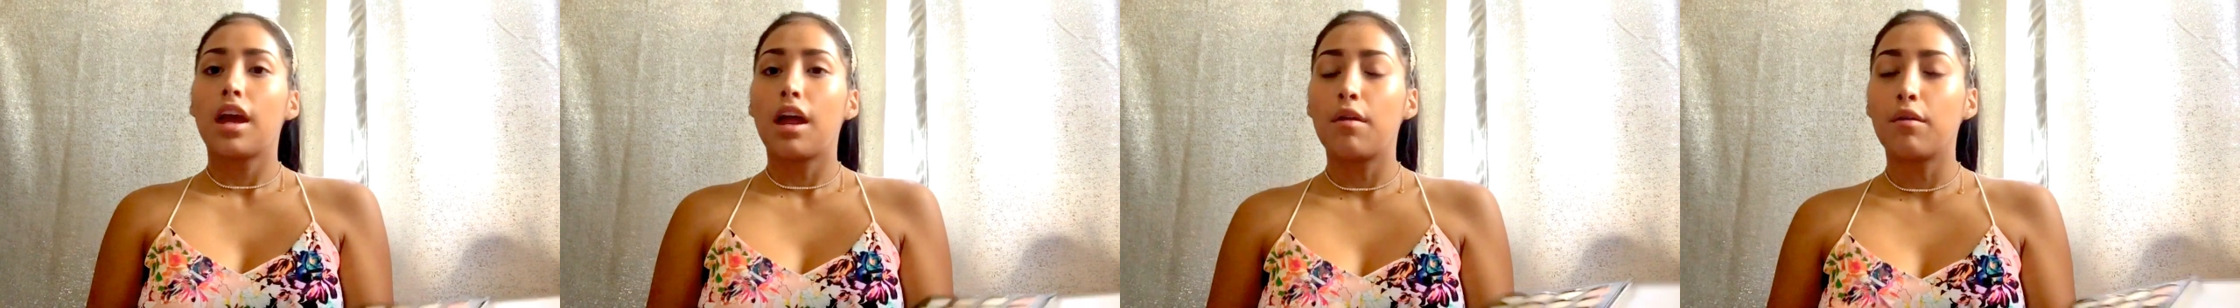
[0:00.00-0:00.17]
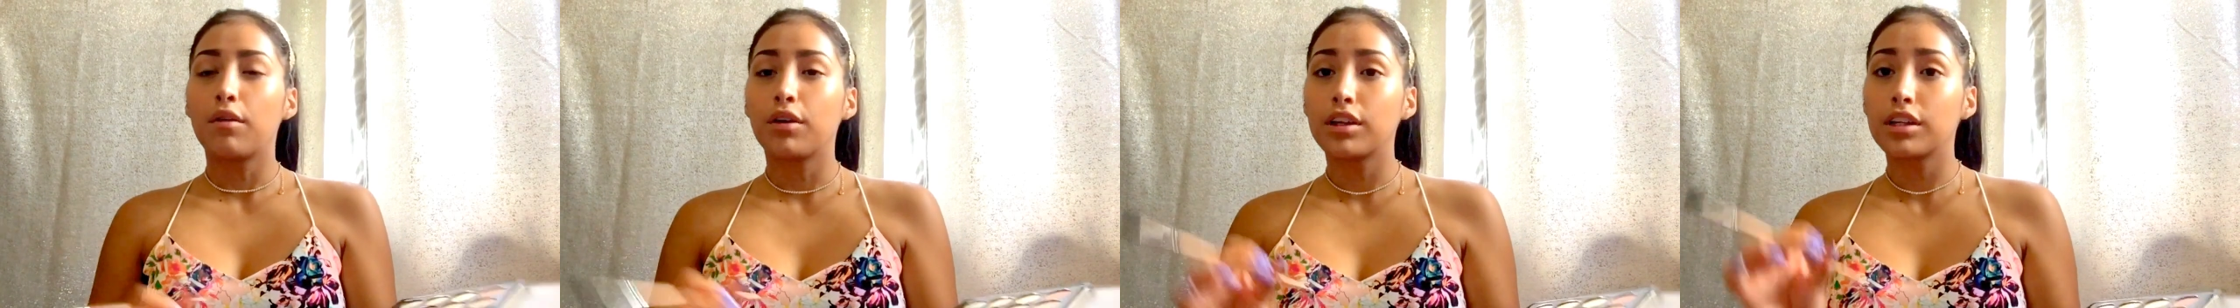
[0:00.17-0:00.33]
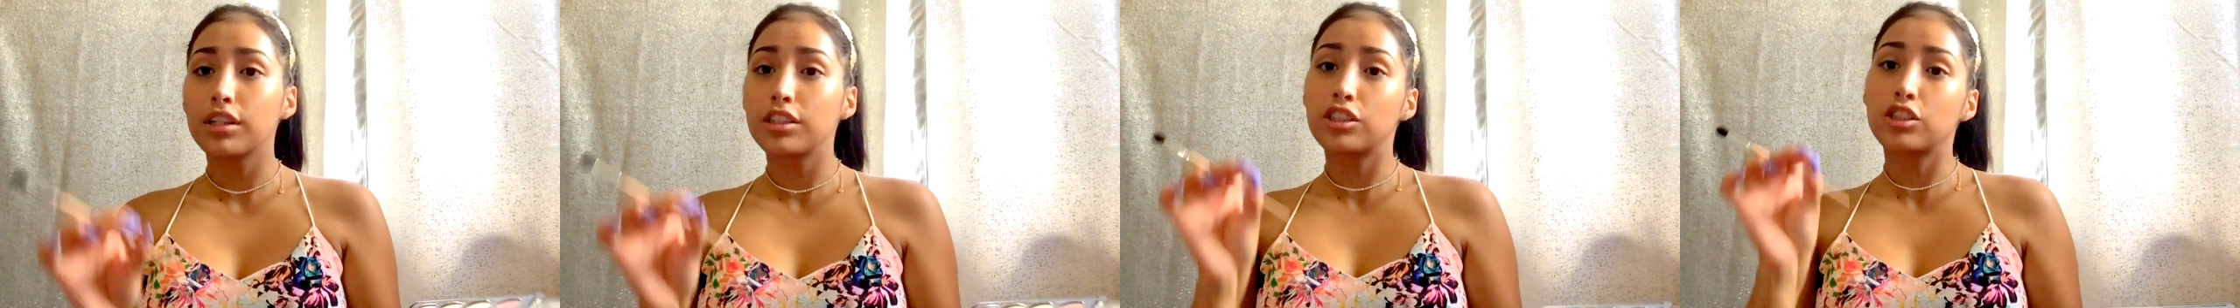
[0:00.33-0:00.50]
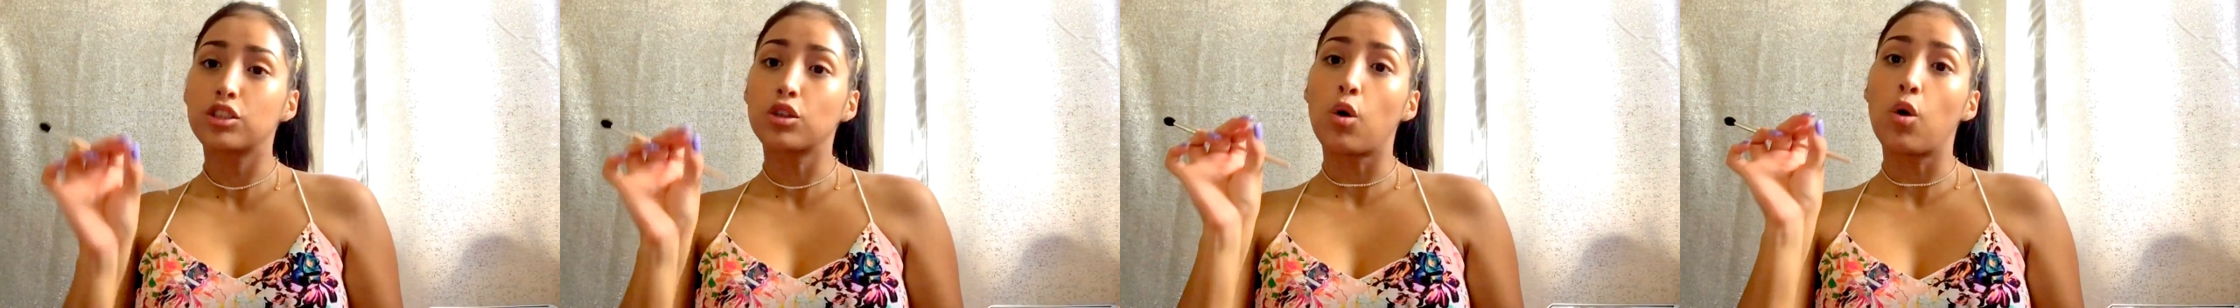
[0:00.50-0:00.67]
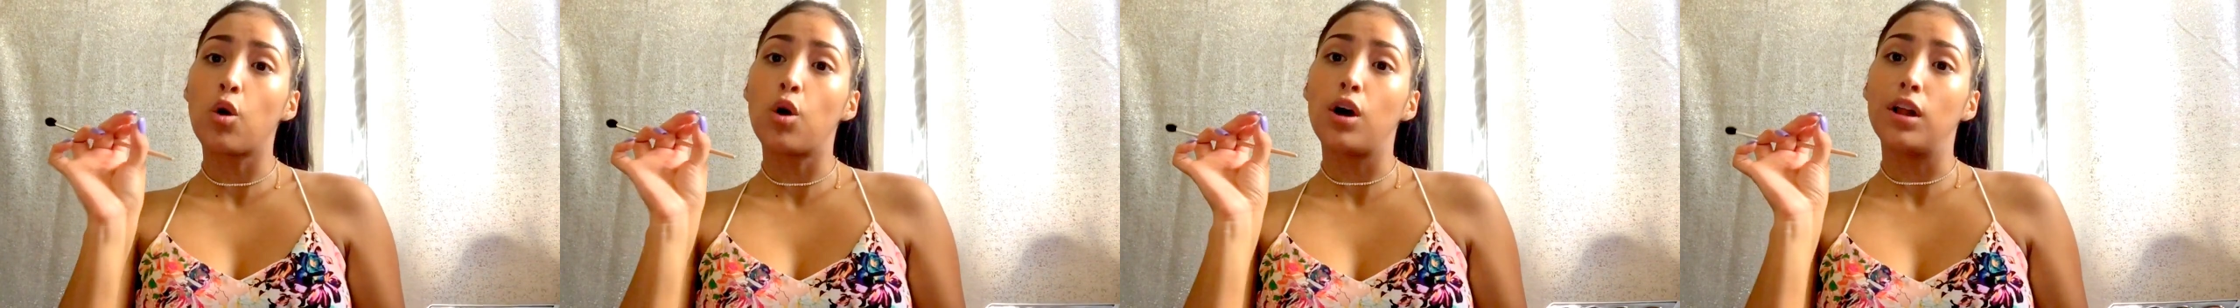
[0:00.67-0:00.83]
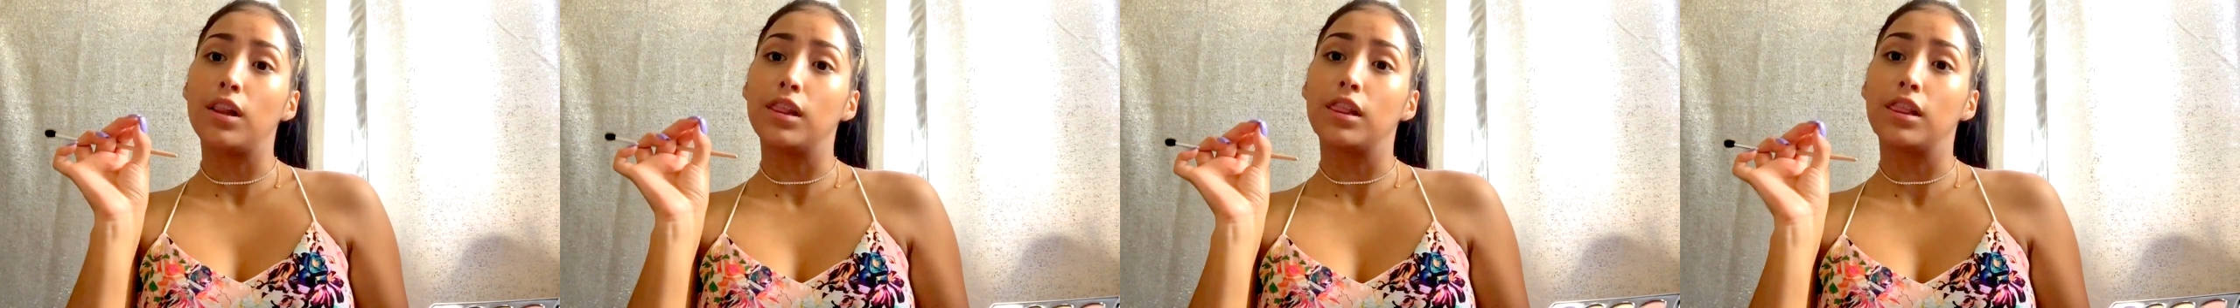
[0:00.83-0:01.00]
And we're gonna just go a